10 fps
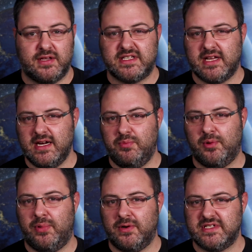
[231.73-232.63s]
The study
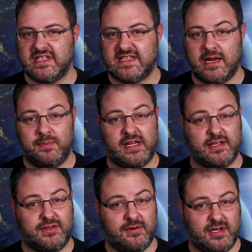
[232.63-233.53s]
proposes that
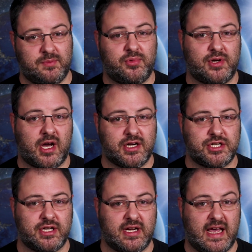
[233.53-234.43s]
melatonin
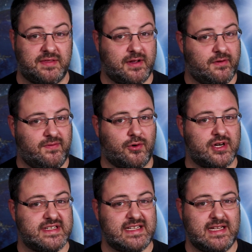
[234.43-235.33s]
production, and
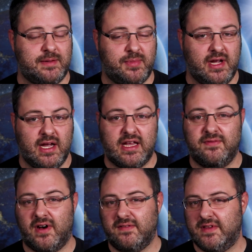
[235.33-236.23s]
therefore sleep,
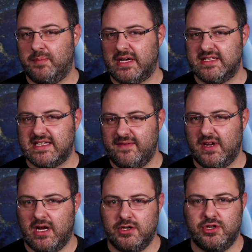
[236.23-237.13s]
evolved about
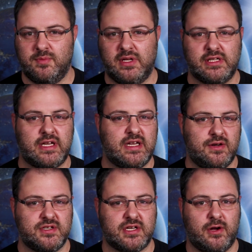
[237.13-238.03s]
700 million
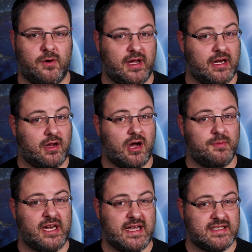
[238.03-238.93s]
years ago in a
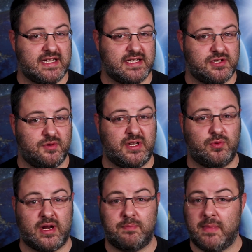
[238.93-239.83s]
common ancestor
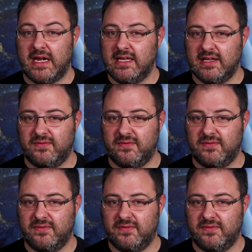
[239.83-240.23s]
between many